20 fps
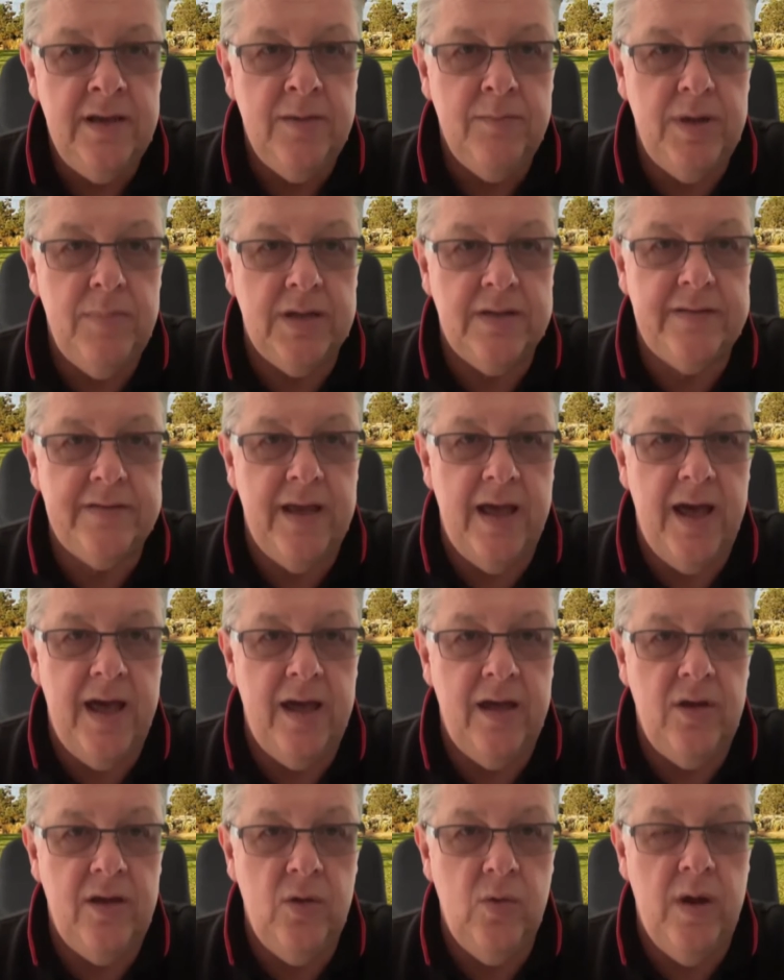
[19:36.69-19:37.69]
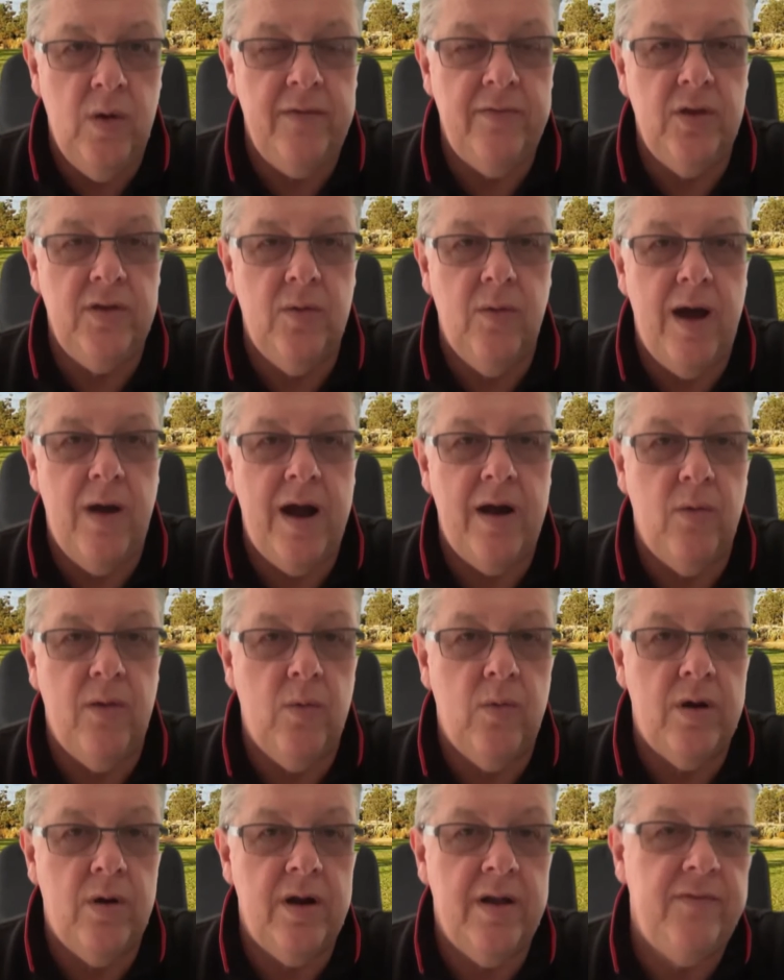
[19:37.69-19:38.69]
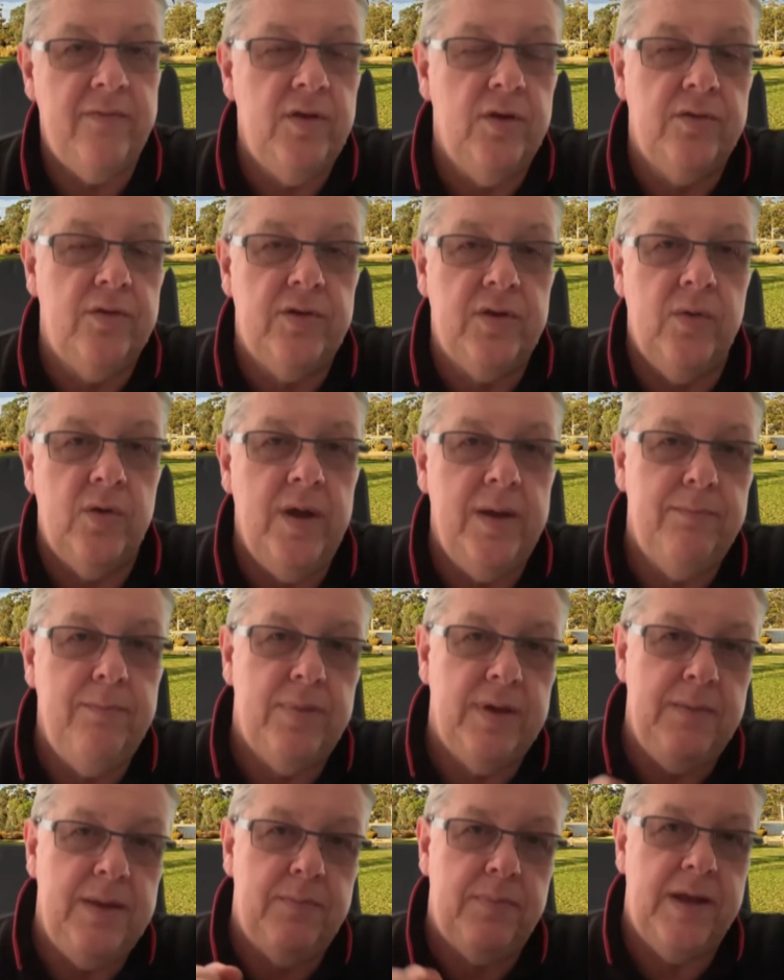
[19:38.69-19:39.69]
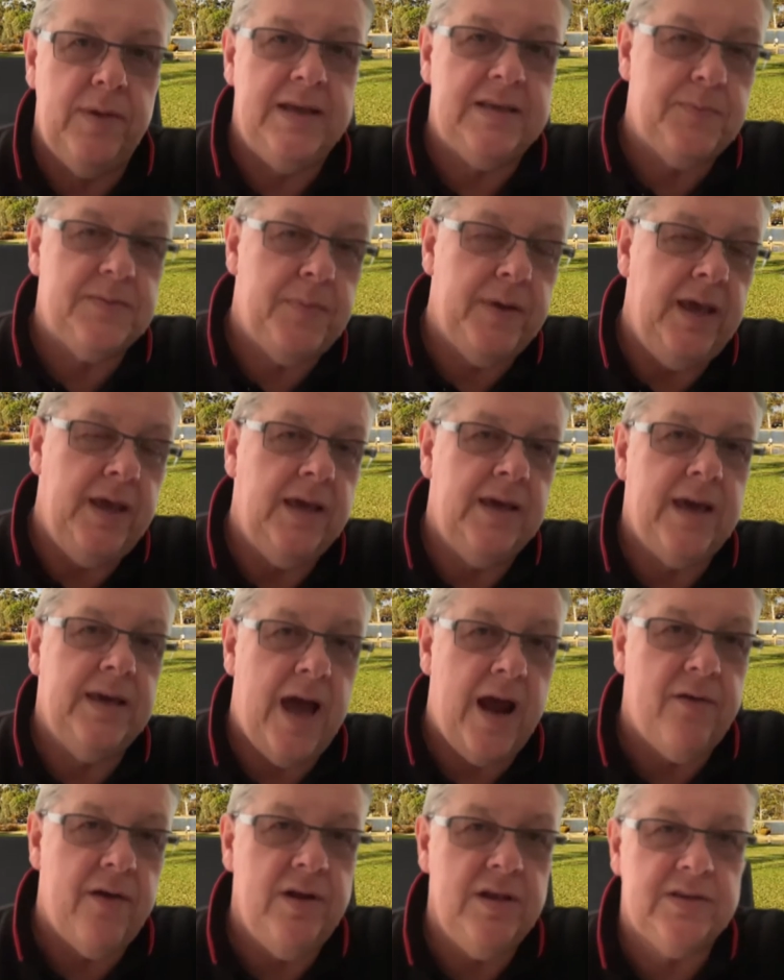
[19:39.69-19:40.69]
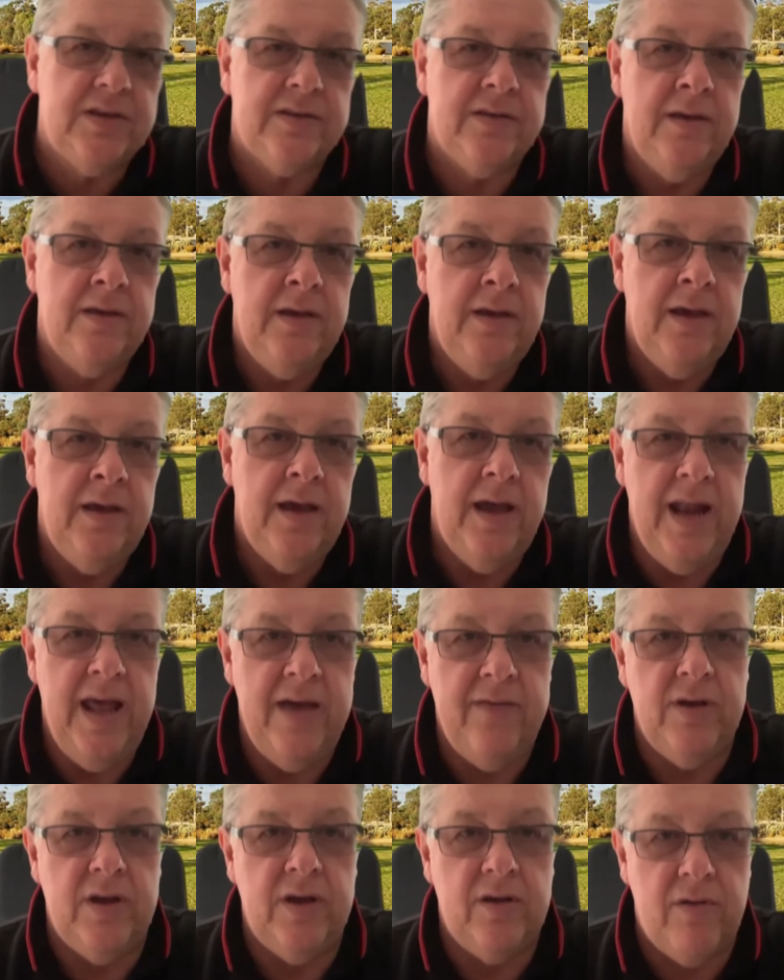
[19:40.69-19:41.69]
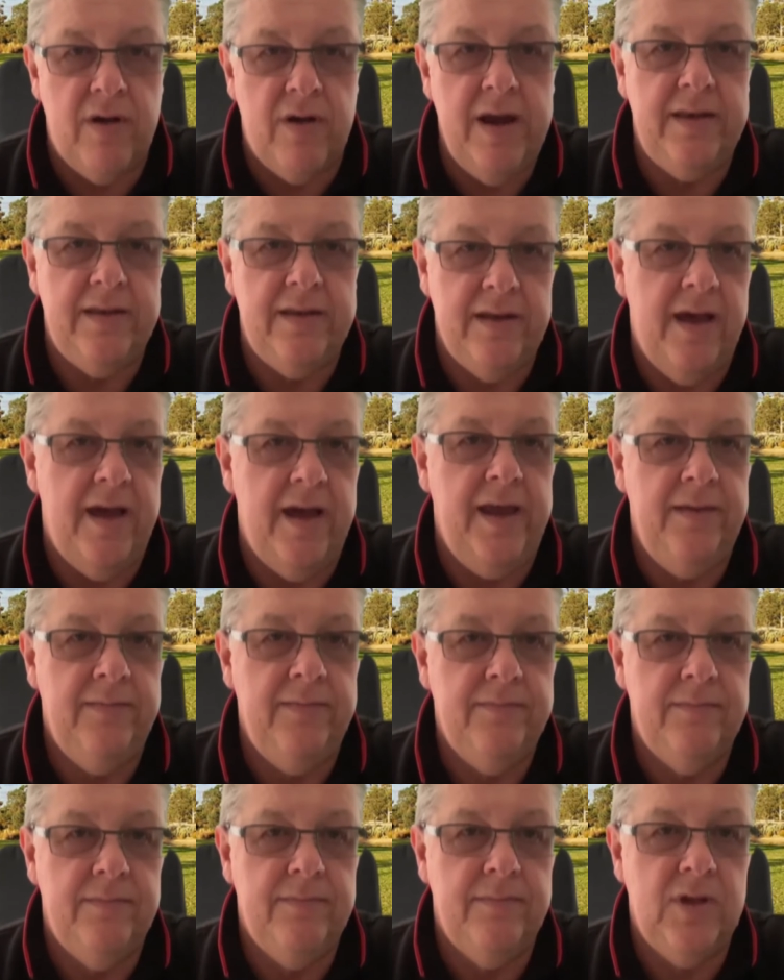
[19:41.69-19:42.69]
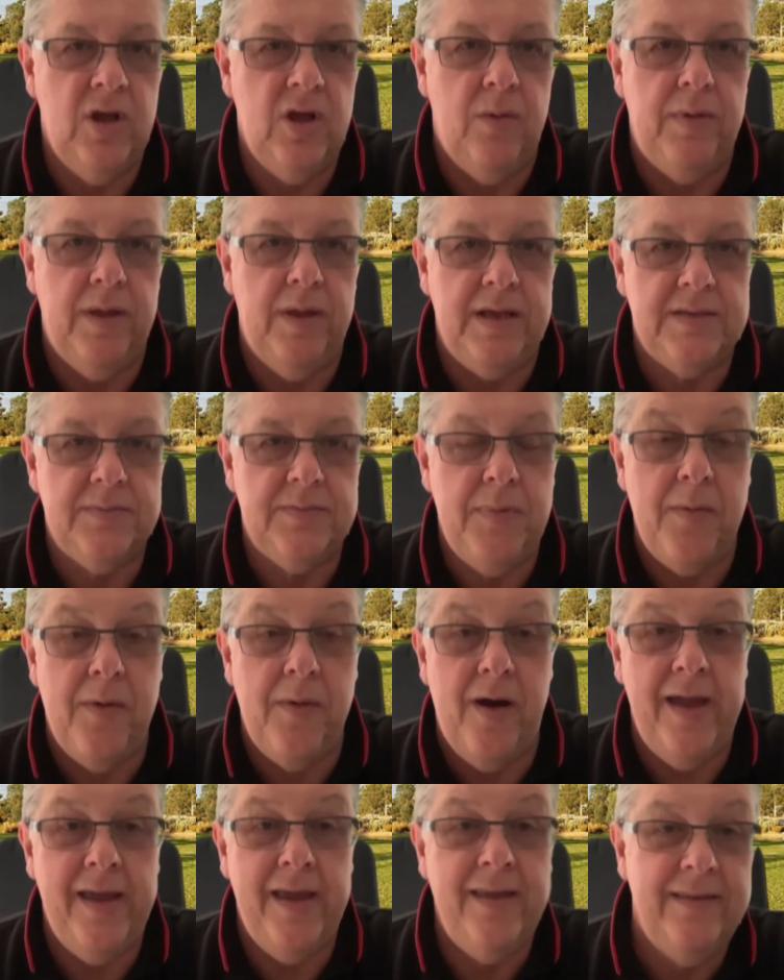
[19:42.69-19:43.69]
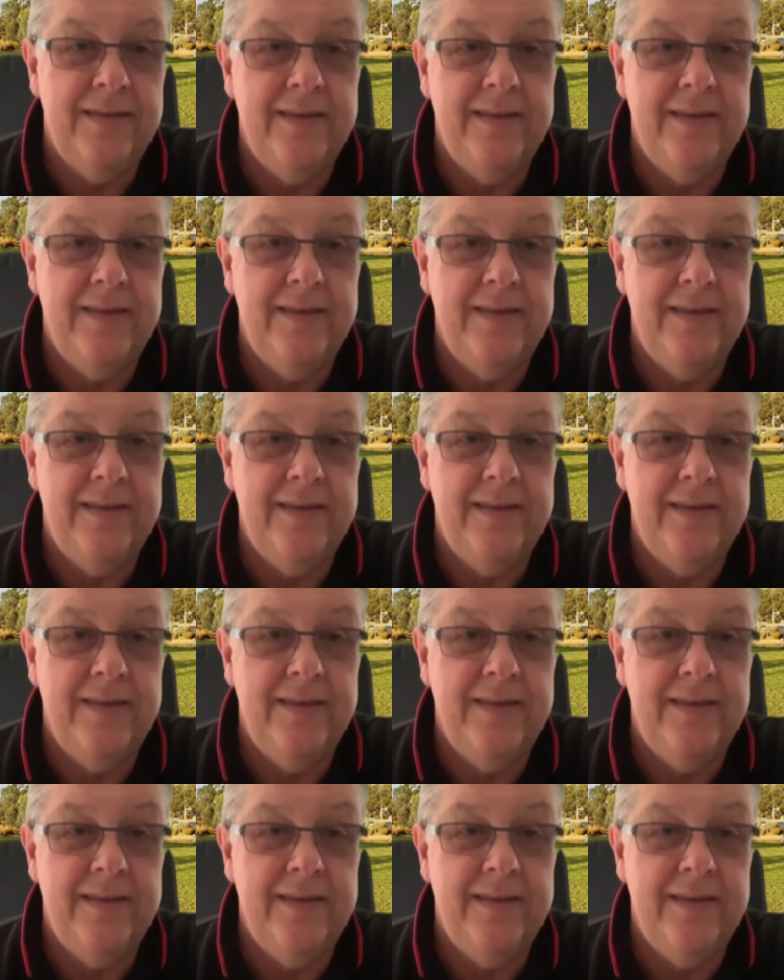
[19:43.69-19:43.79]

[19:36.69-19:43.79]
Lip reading: But whoever you are and whatever you're doing, be blessed, be encouraged, and have a great day. God bless. Bye-bye.